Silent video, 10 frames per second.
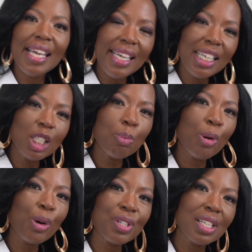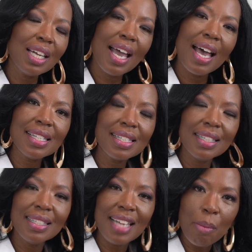Each person has
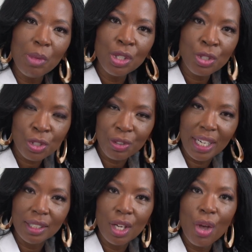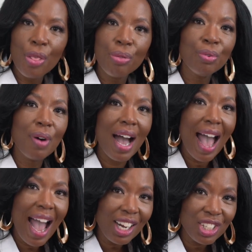to demonstrate through
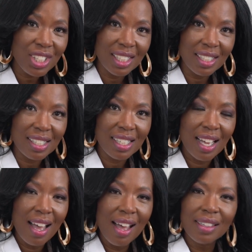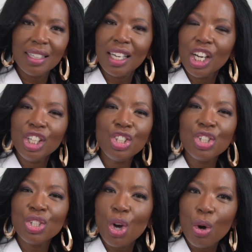actions that they're going to
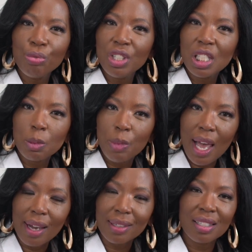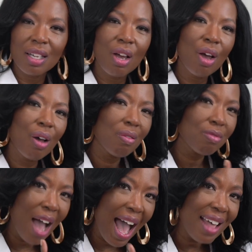show respect
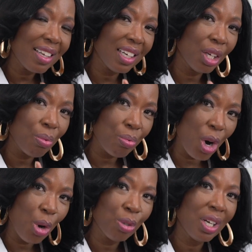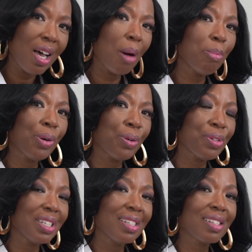rather than erode a
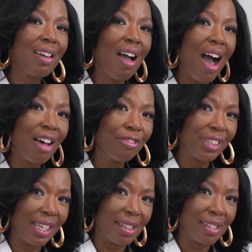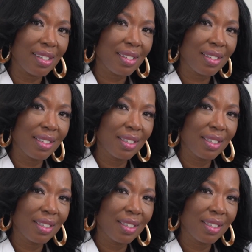person's confidence.